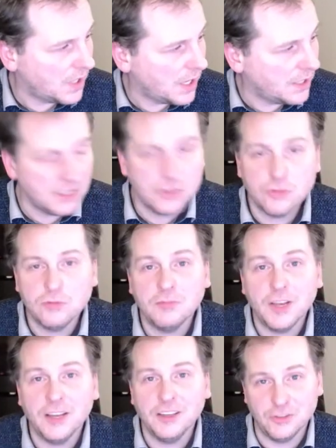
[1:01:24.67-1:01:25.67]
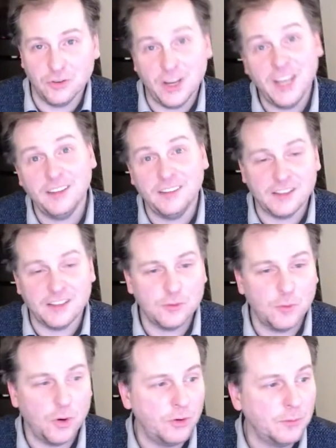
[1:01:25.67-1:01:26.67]
I need to edit that
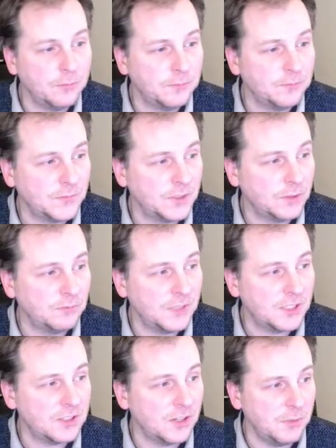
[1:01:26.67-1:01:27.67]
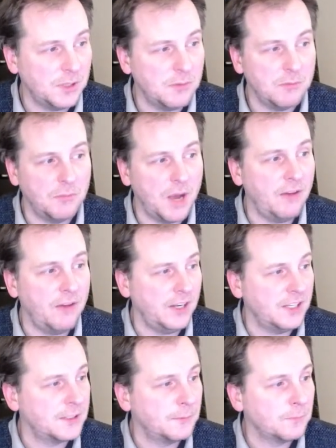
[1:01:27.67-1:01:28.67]
tomorrow, so that's gonna be marvelous.